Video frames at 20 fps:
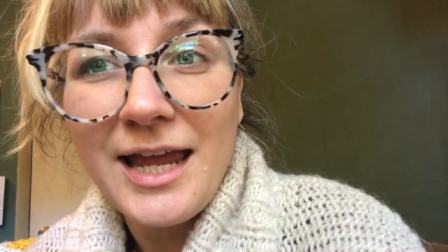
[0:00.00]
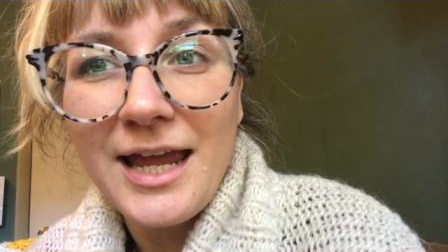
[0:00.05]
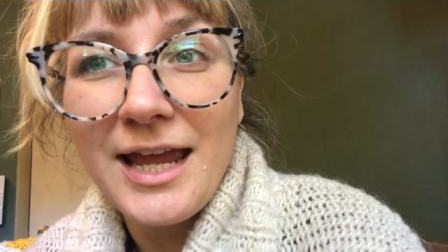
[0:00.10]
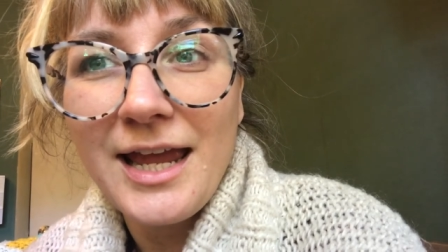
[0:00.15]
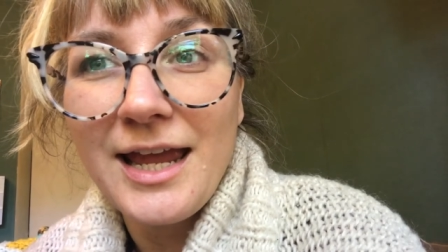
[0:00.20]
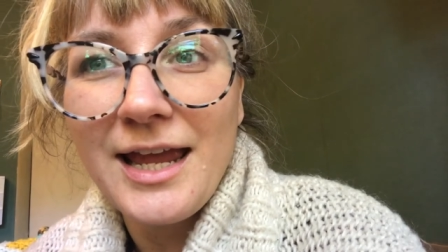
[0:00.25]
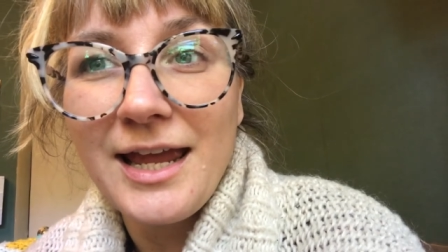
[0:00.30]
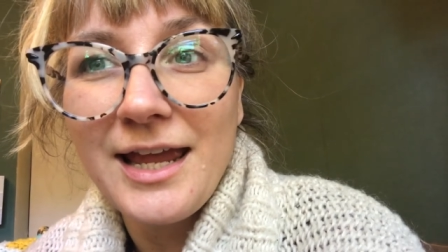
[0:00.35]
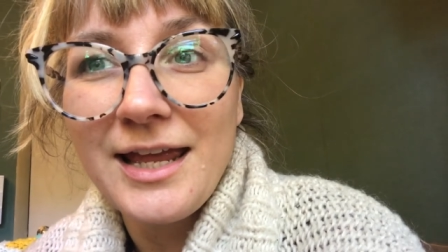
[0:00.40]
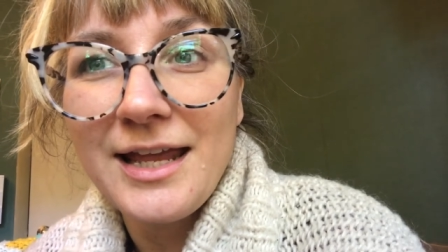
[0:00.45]

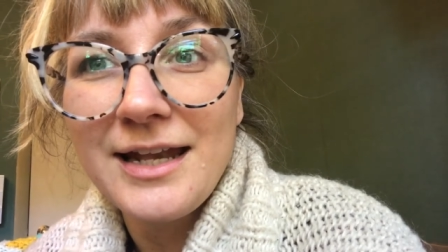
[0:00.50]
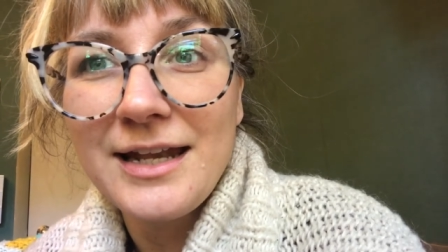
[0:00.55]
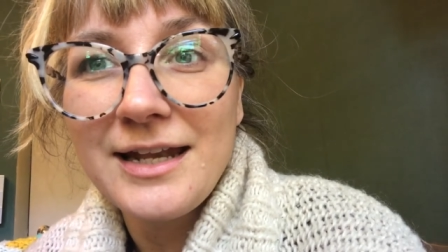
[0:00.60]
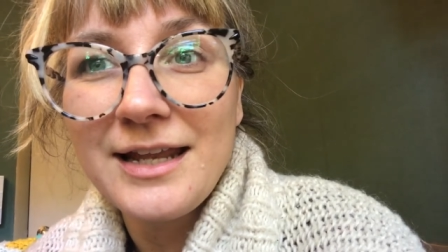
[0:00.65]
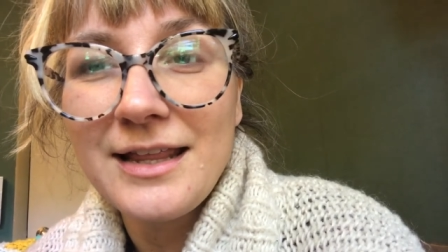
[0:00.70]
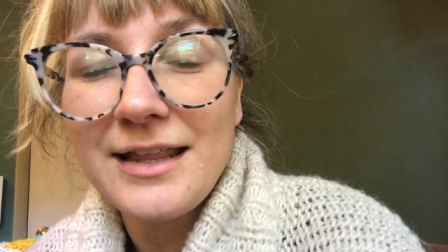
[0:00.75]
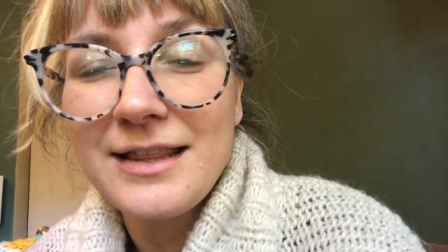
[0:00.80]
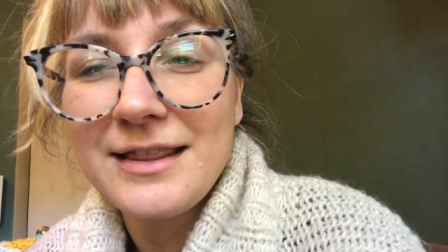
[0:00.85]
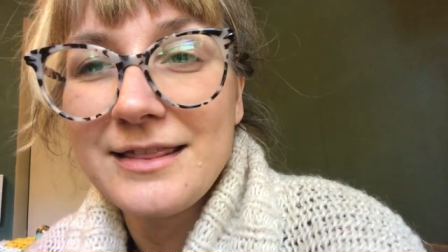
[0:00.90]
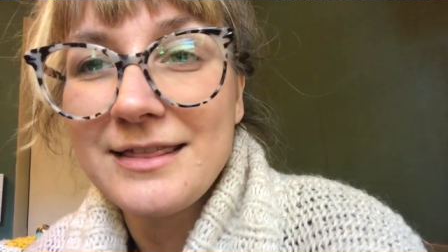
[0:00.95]
and
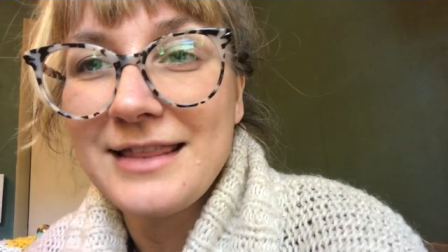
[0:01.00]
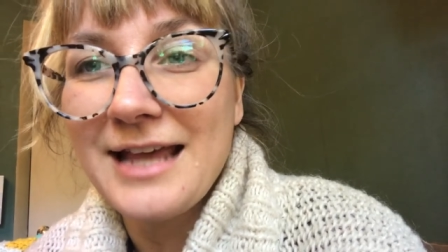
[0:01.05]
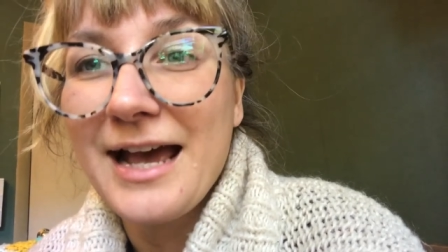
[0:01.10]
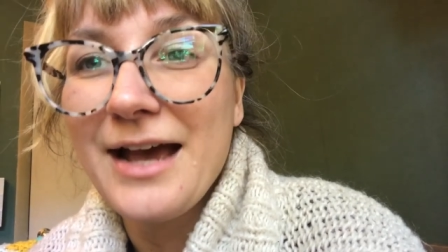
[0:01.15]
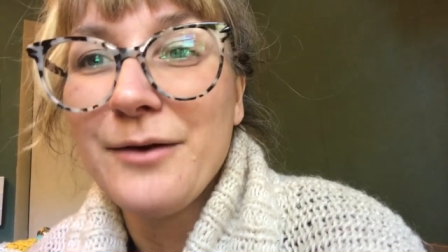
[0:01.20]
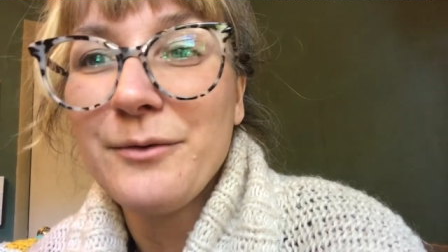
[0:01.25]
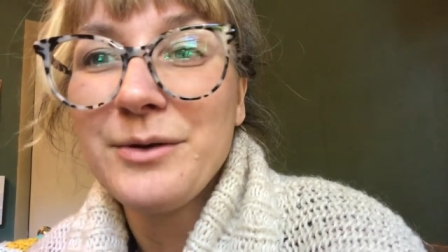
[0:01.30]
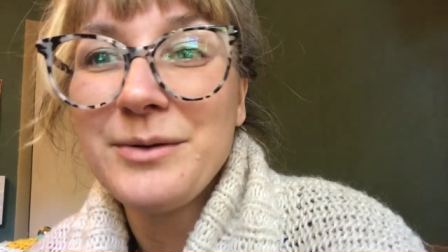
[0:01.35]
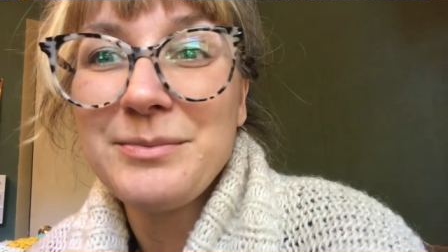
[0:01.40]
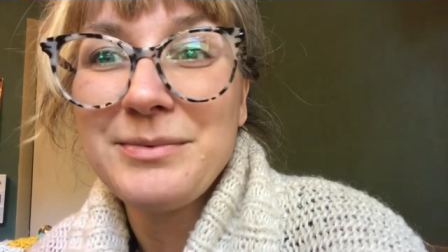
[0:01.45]

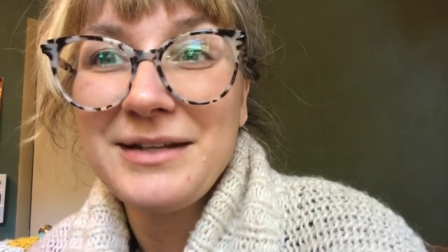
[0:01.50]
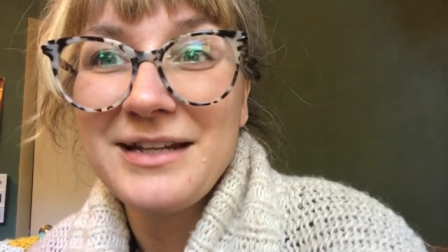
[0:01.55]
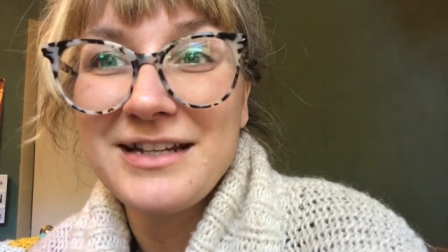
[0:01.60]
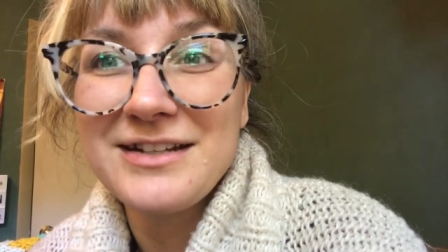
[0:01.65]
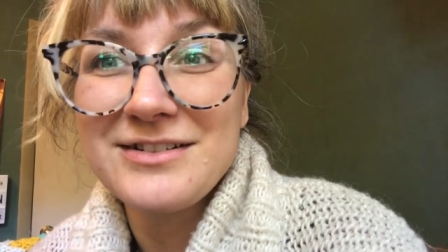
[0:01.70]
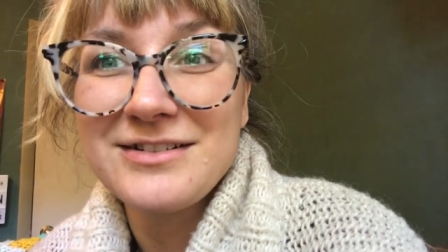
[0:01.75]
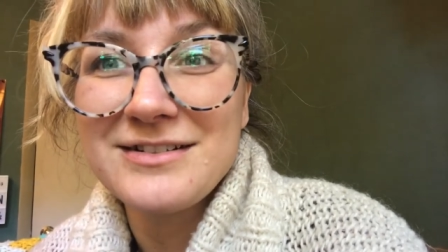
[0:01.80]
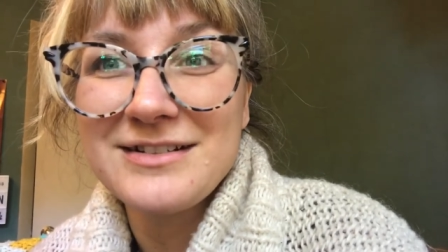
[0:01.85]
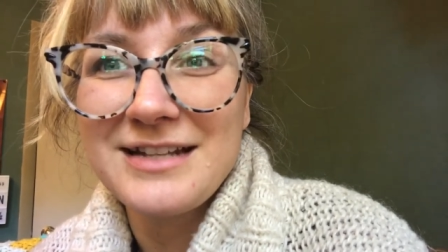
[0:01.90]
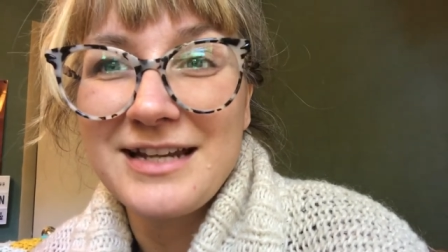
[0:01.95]
that would be
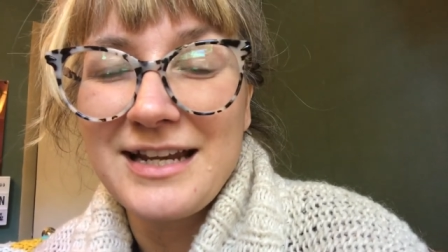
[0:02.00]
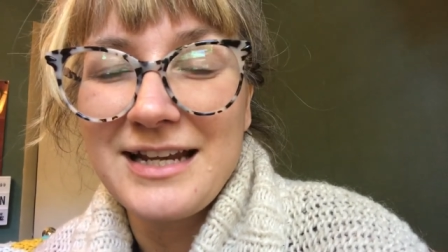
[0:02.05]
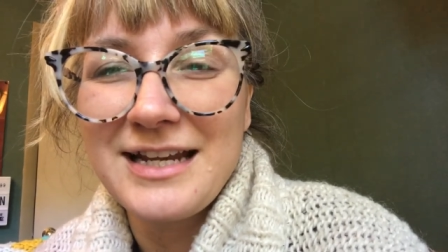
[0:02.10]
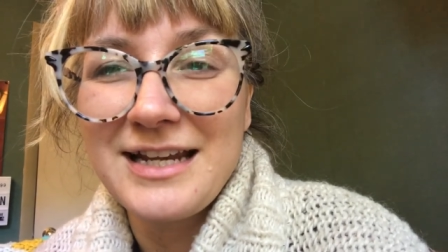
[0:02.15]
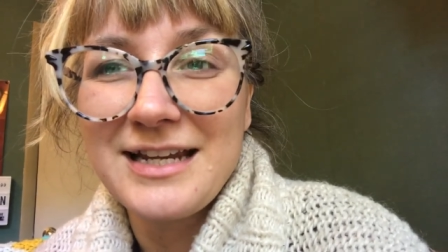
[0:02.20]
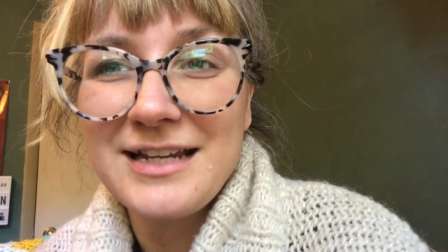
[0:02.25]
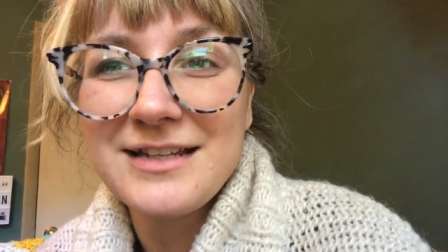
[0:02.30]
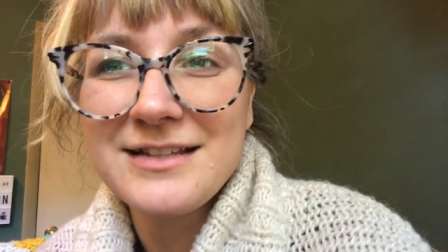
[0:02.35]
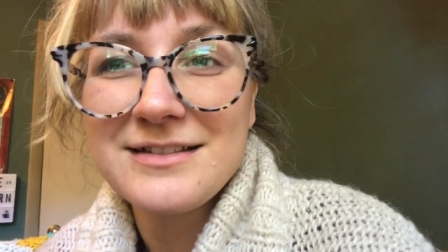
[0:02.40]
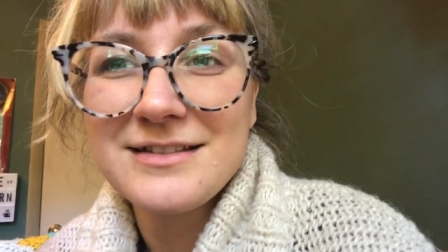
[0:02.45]

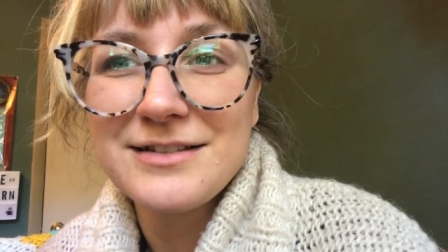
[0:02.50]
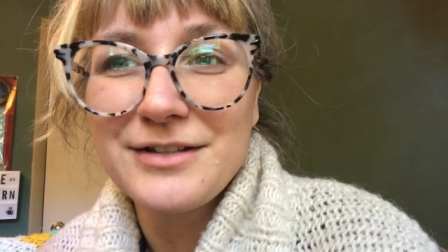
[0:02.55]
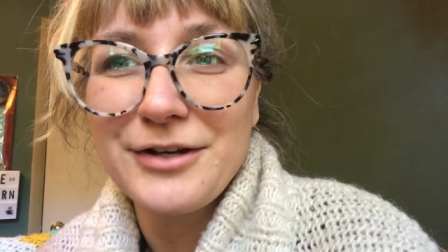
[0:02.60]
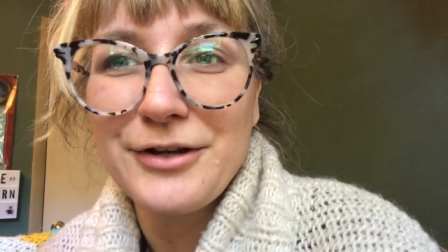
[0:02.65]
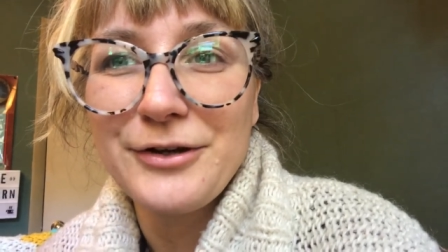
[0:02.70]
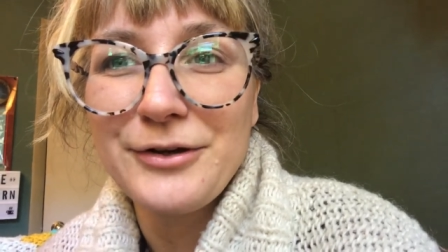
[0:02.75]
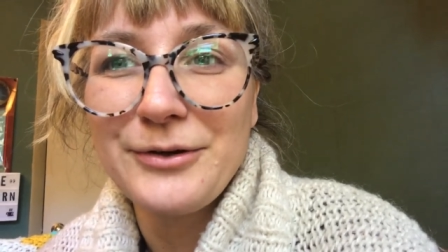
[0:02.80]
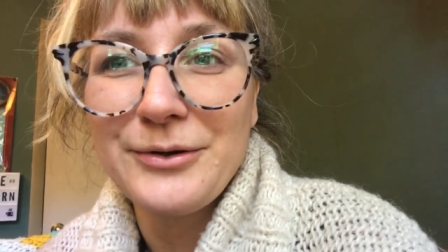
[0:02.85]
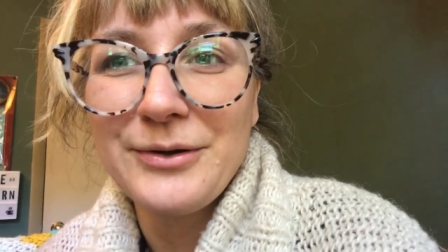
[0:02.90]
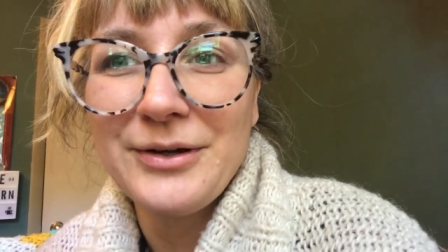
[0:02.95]
entertaining.
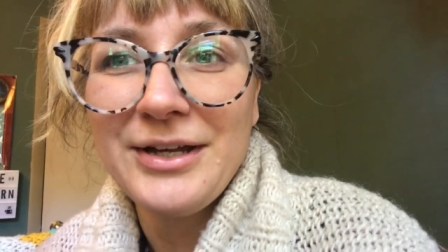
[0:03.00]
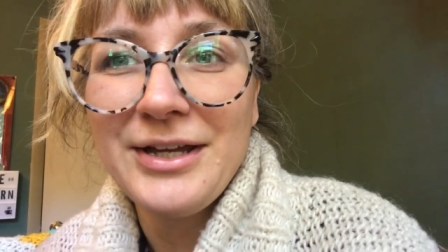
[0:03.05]
So